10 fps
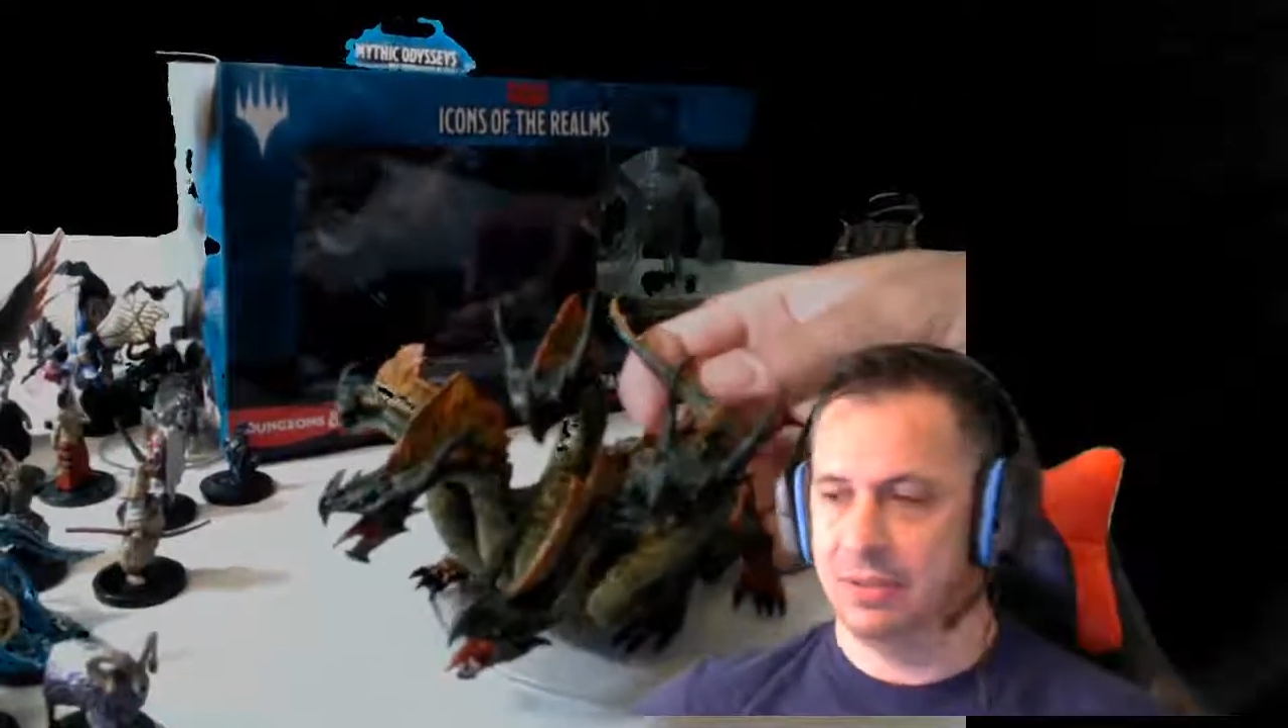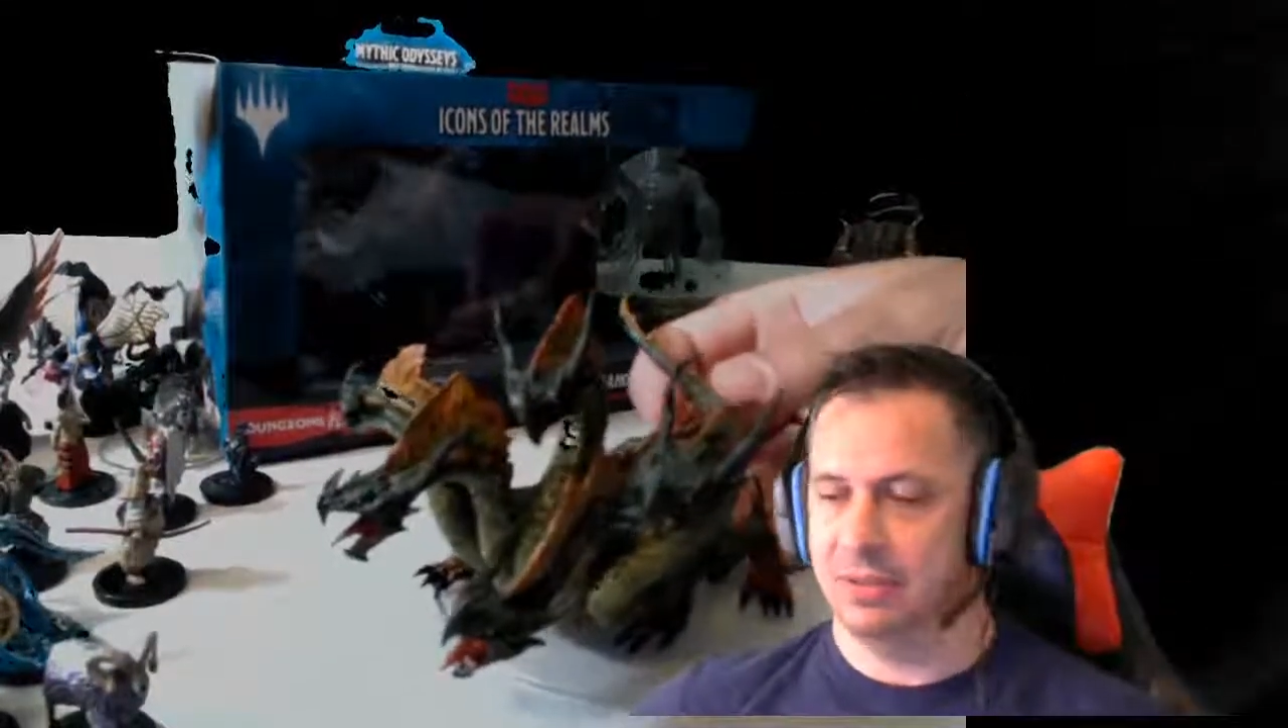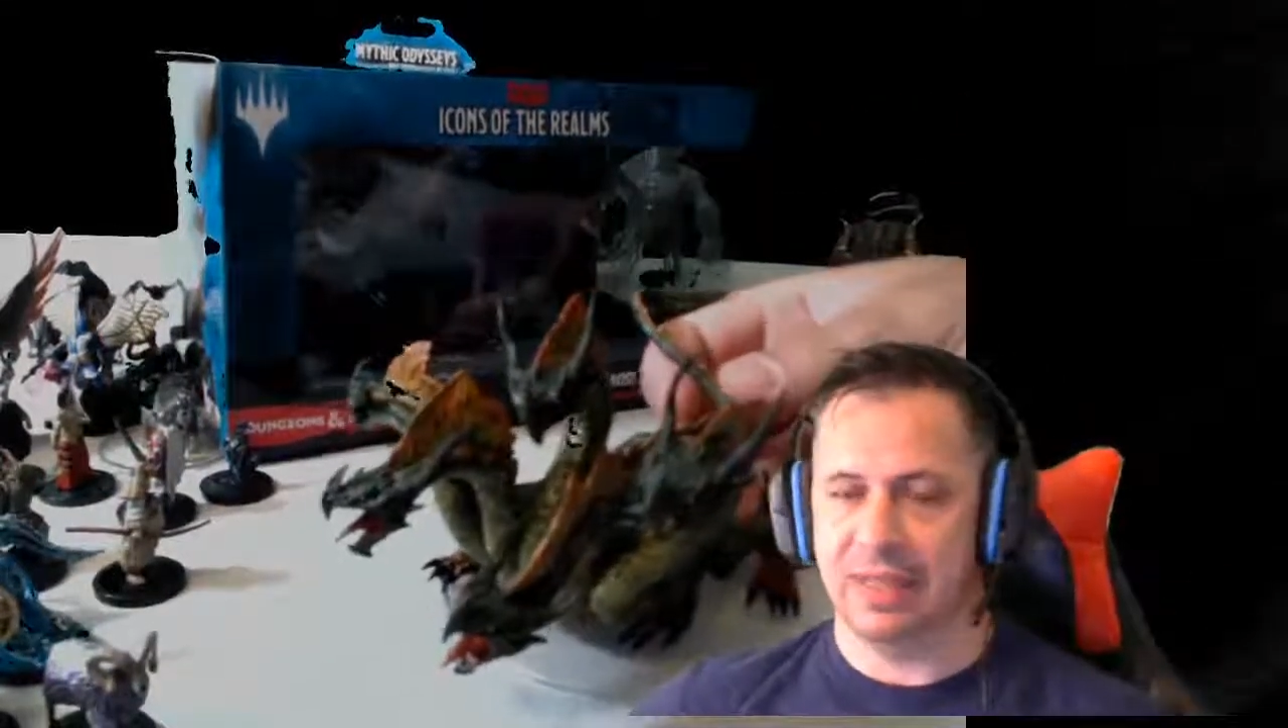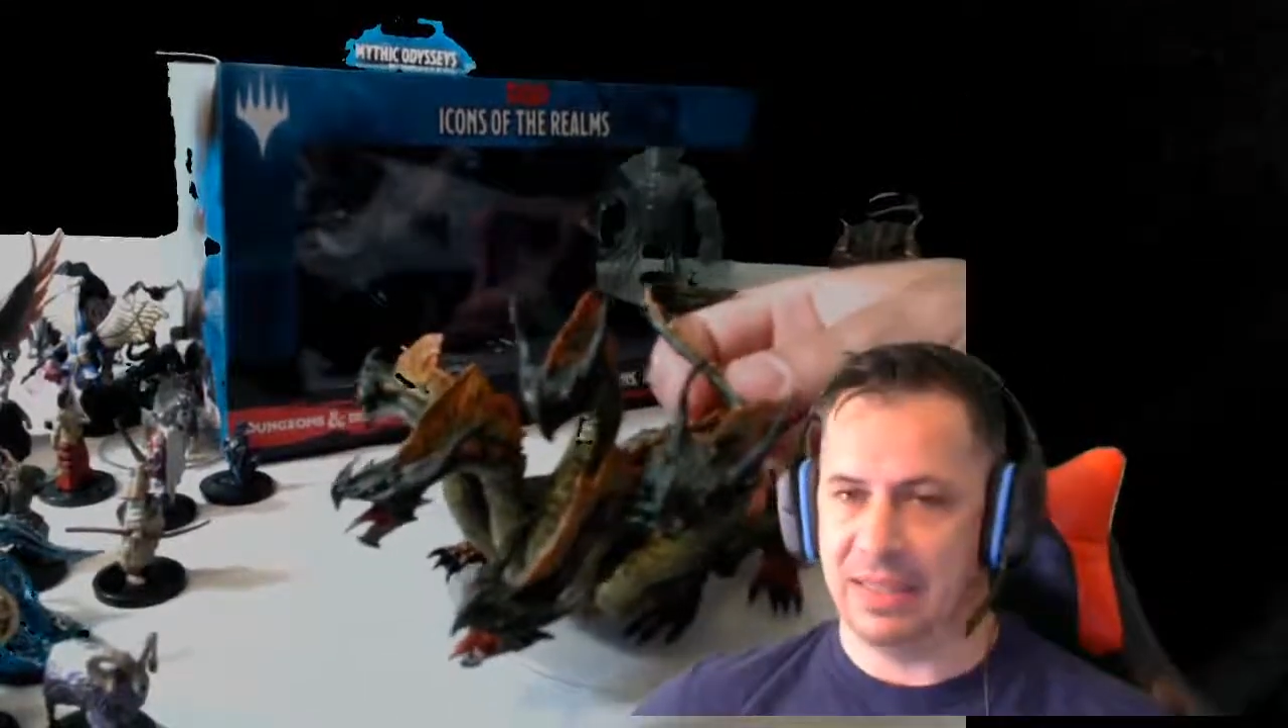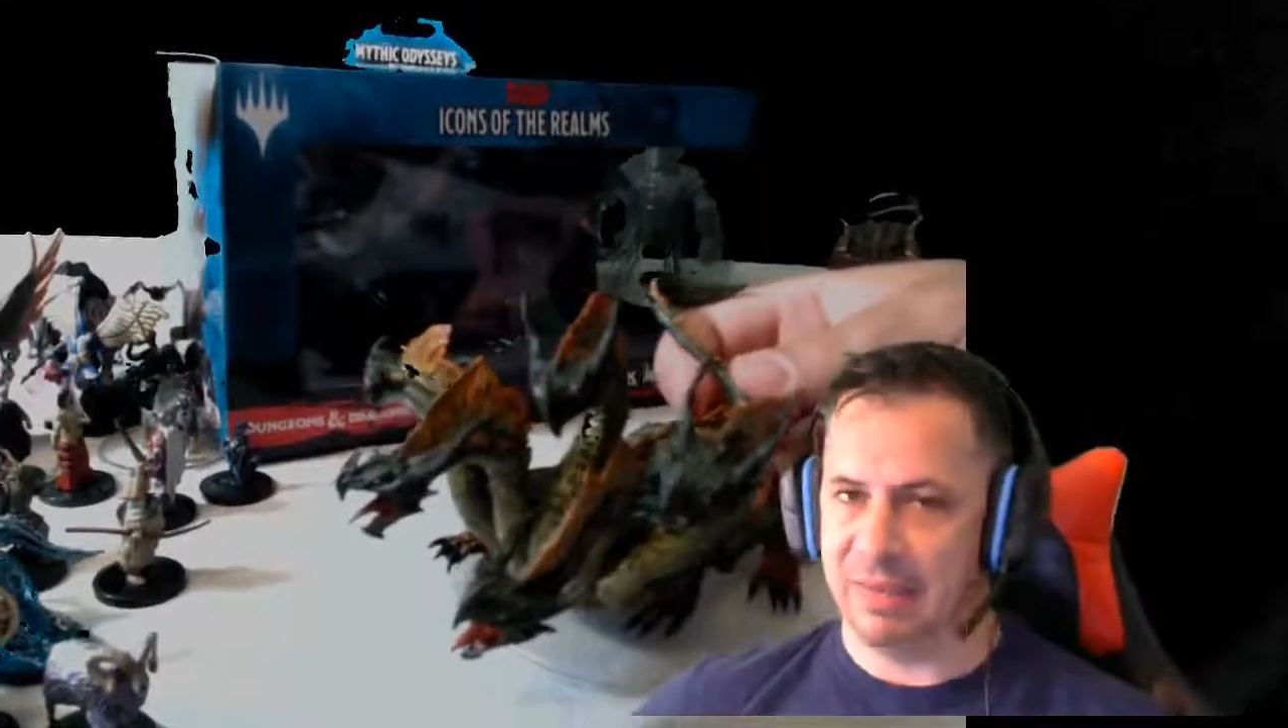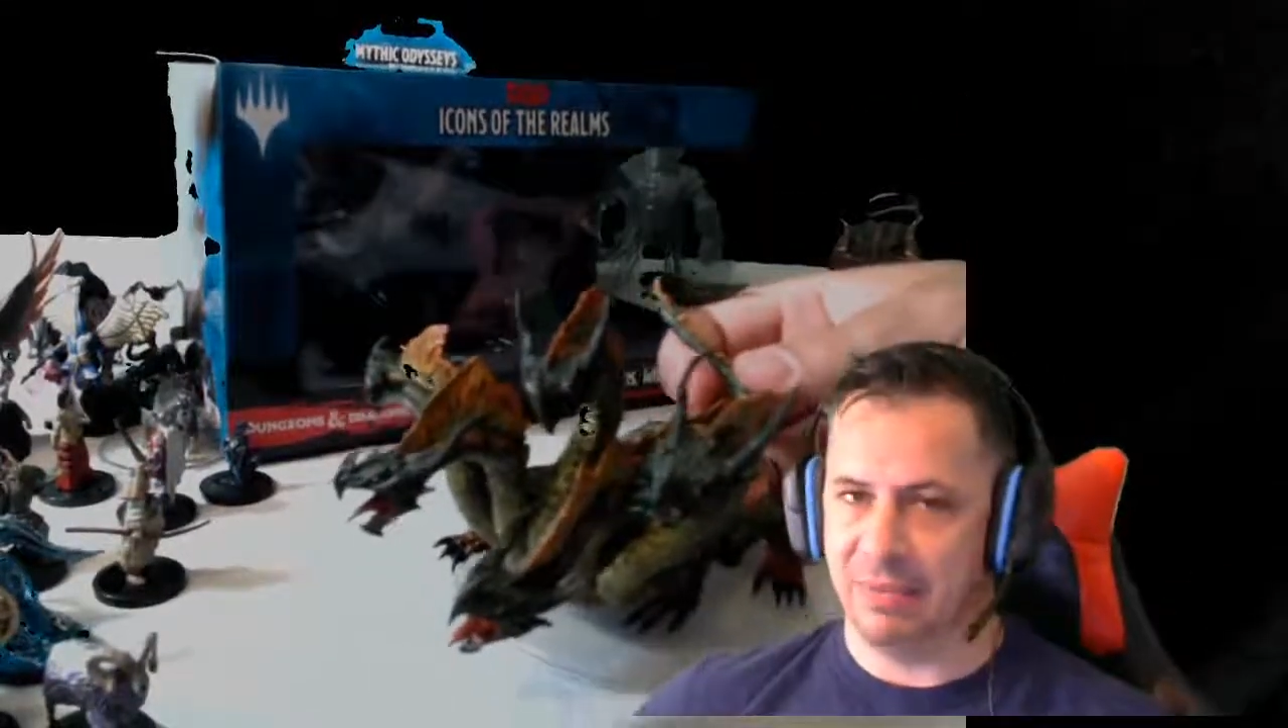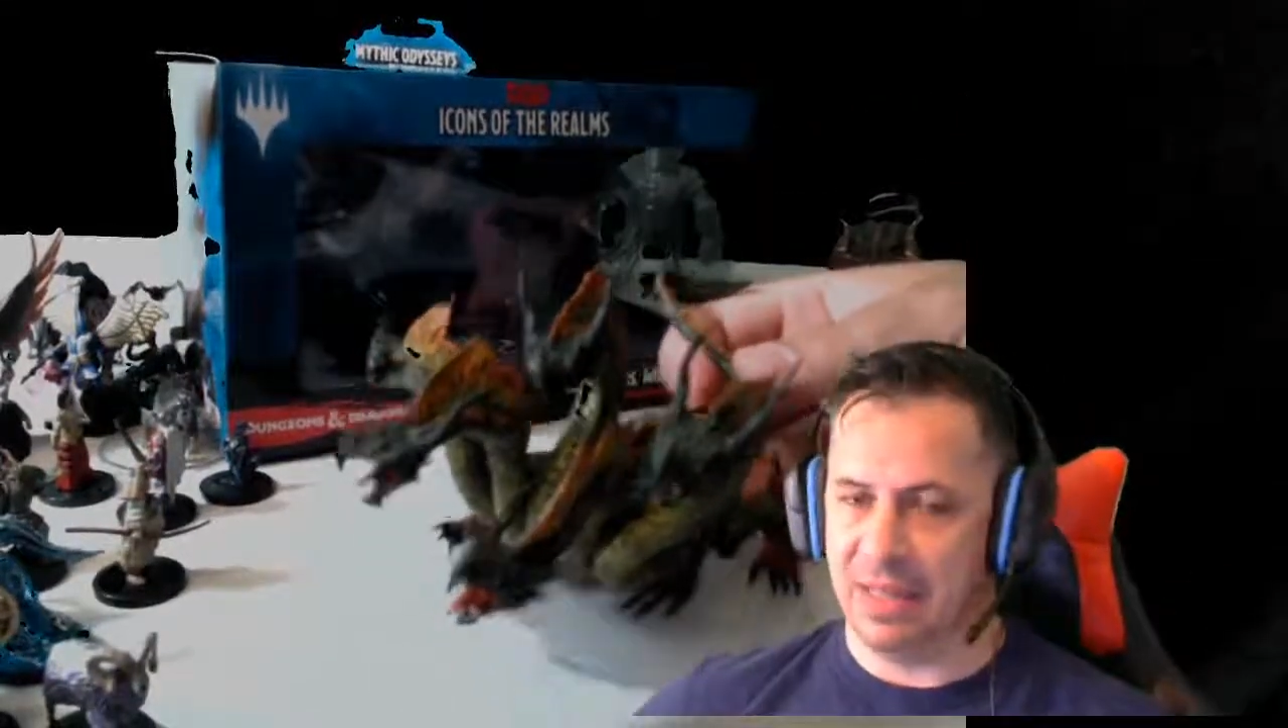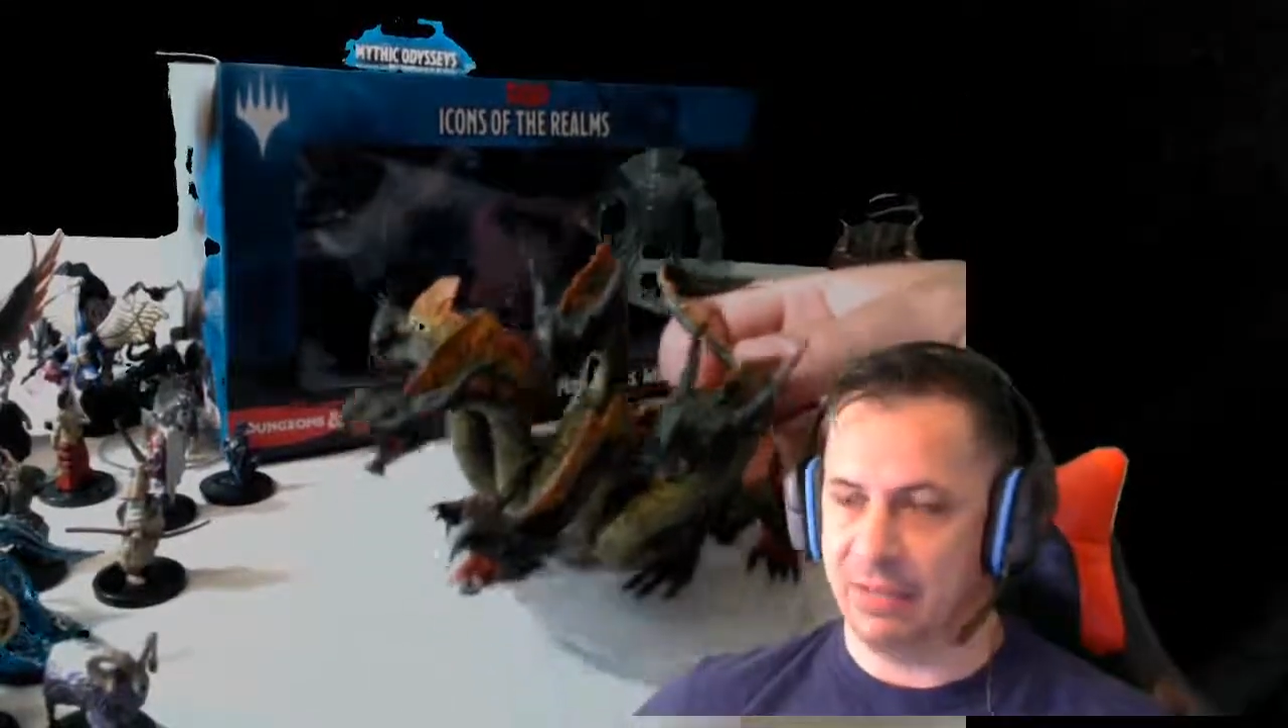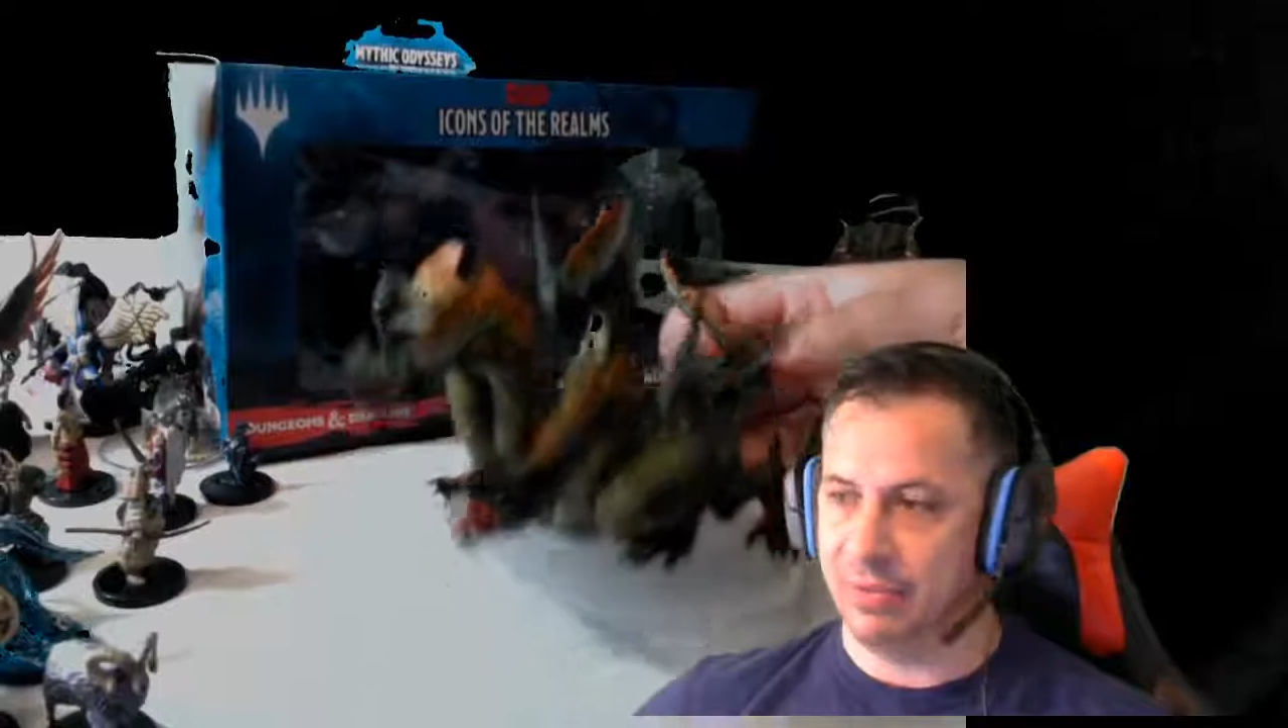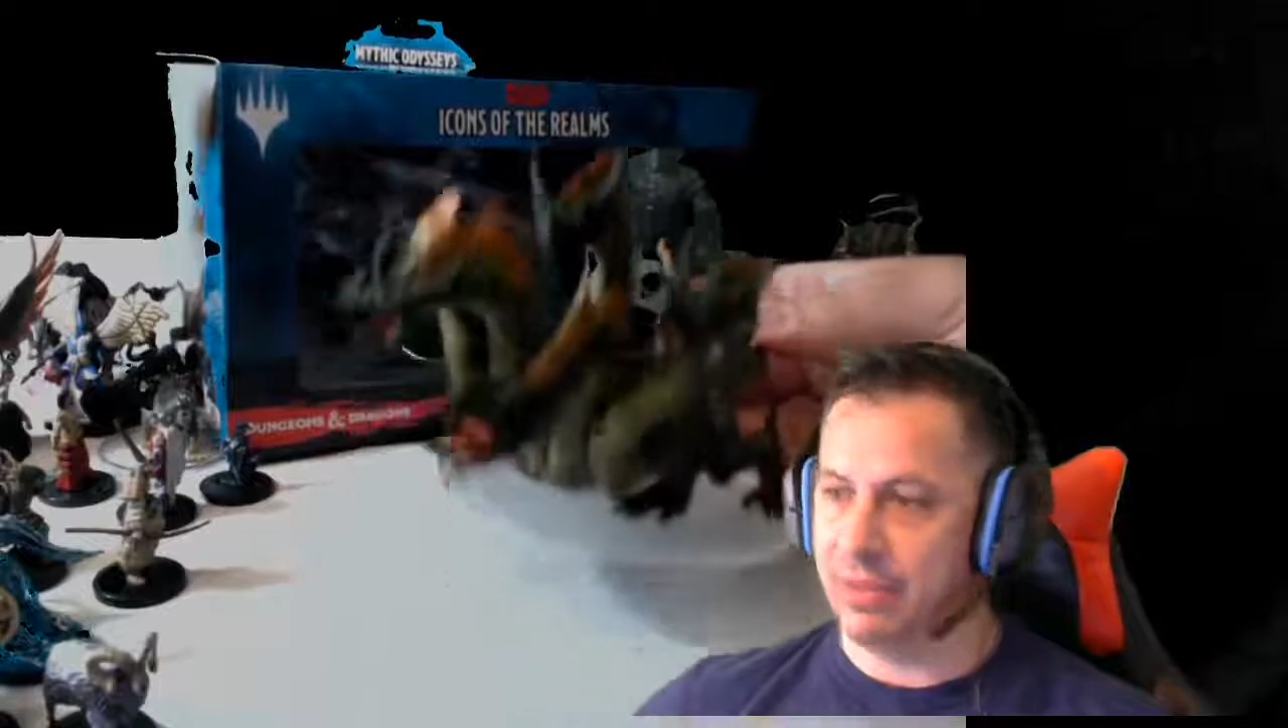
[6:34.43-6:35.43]
Not that I'm in
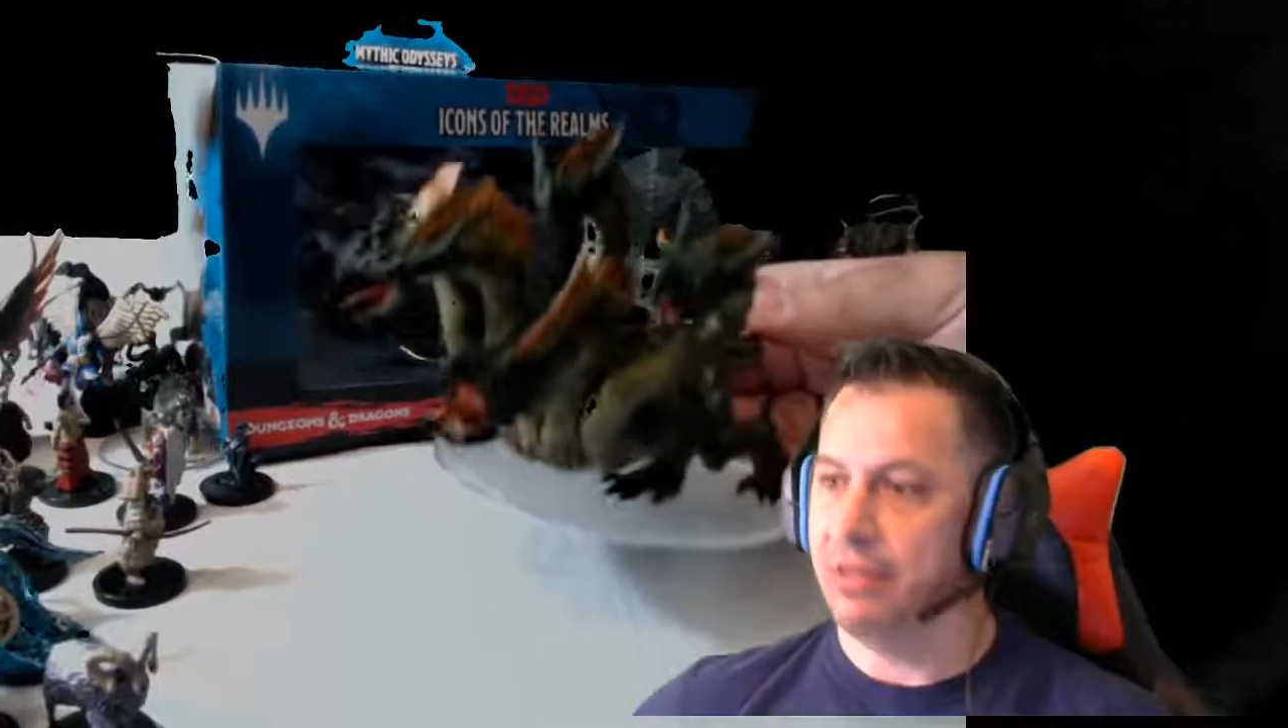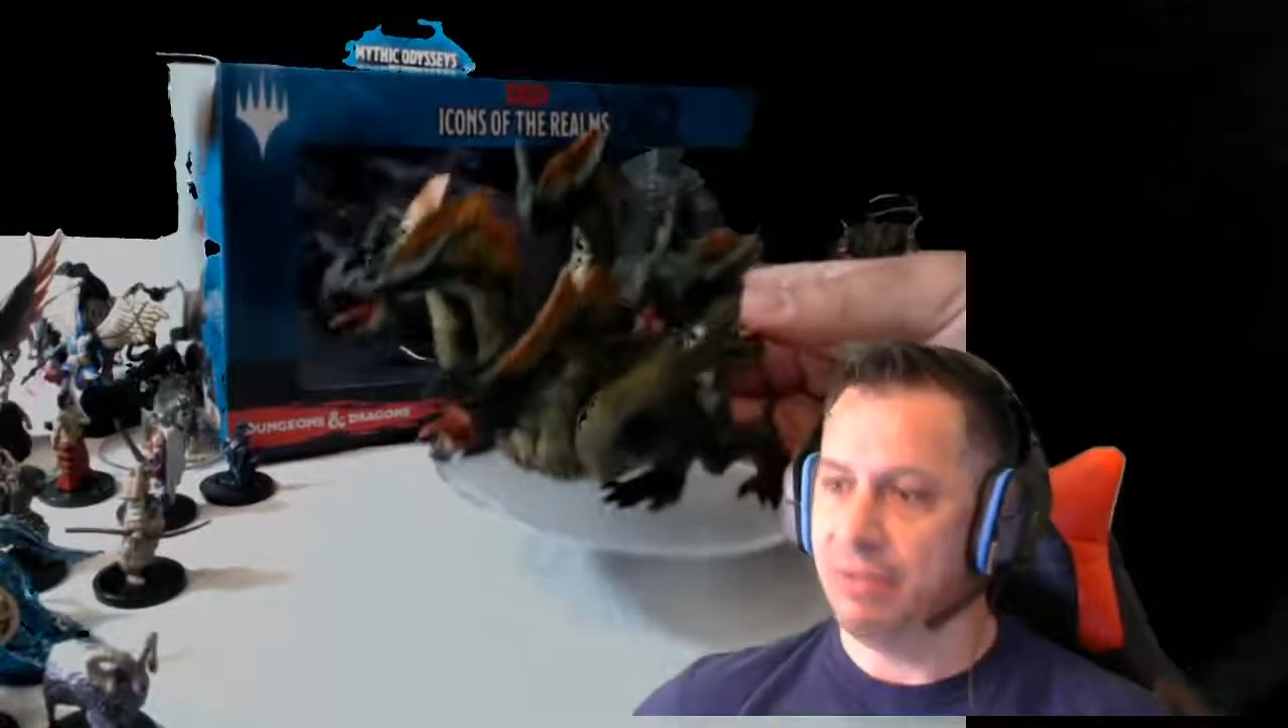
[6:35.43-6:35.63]
Hollywood,